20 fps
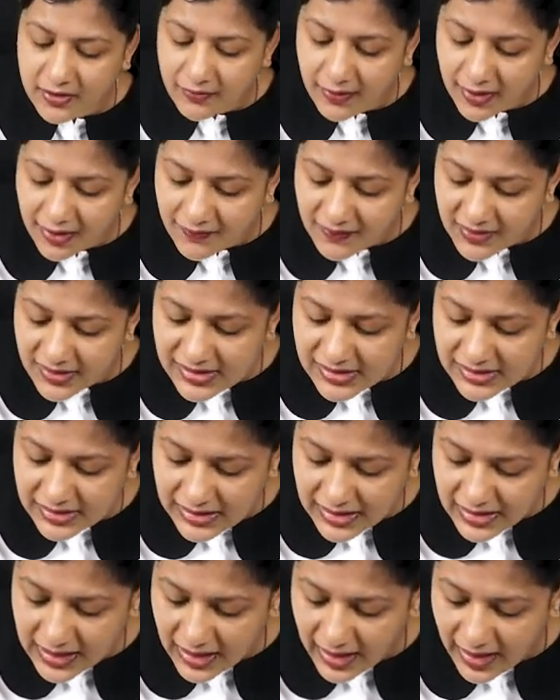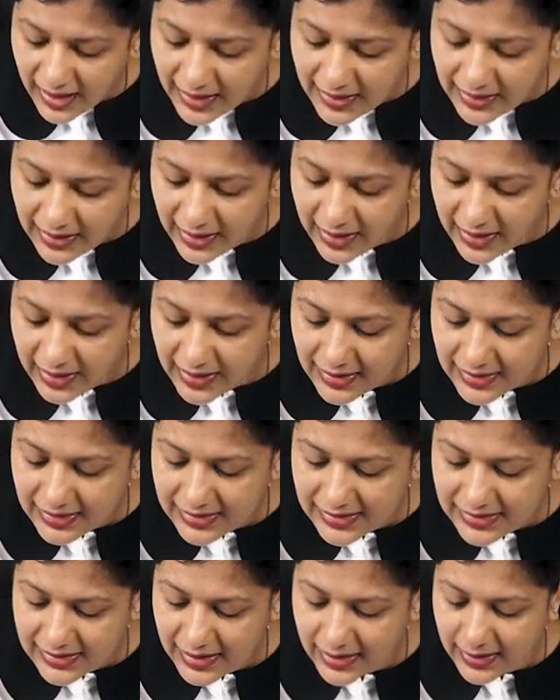when we see an air
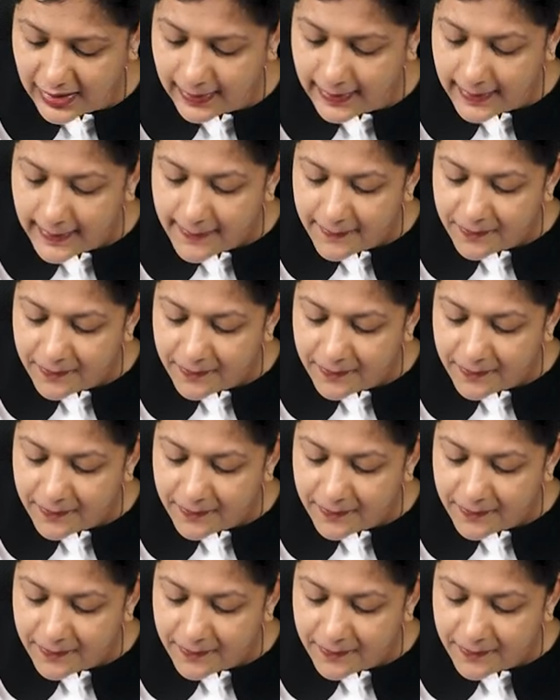cell,